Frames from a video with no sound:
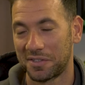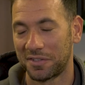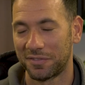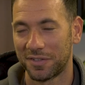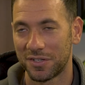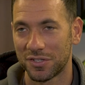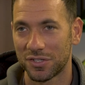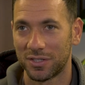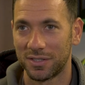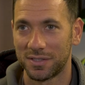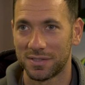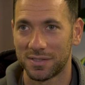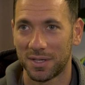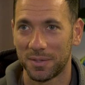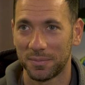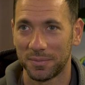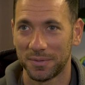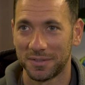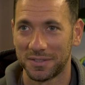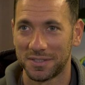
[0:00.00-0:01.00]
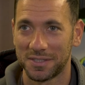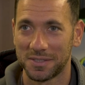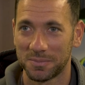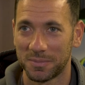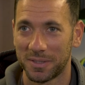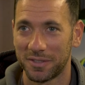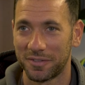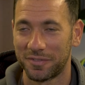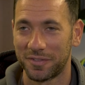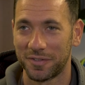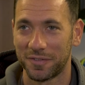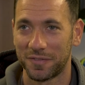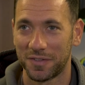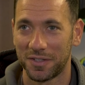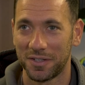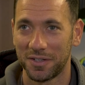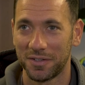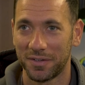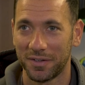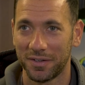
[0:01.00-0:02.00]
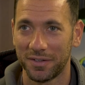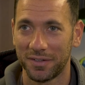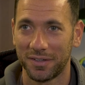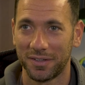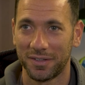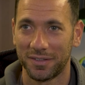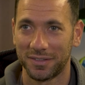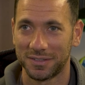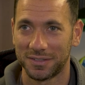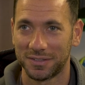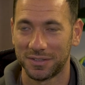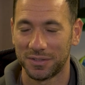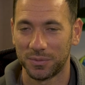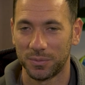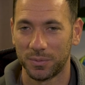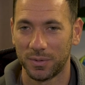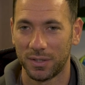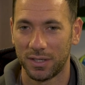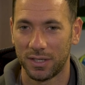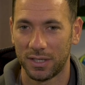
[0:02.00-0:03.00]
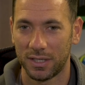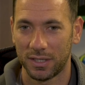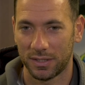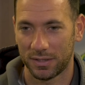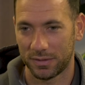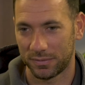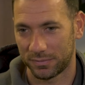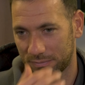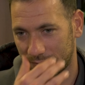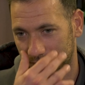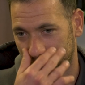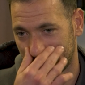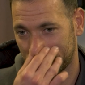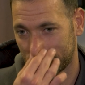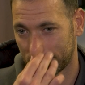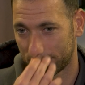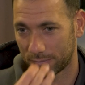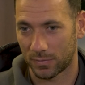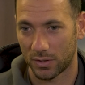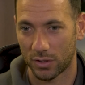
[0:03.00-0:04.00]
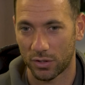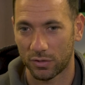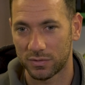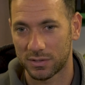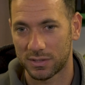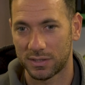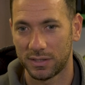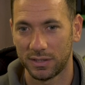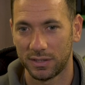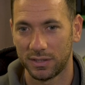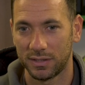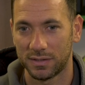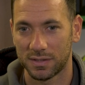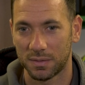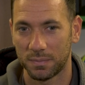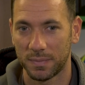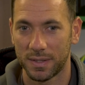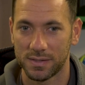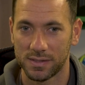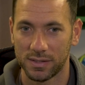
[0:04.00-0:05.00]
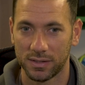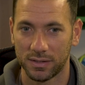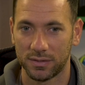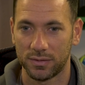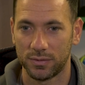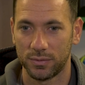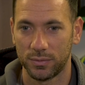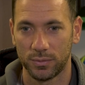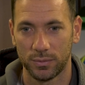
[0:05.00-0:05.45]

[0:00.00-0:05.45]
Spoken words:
eventually it's happened. This is my fifth year here, so obviously it's amazing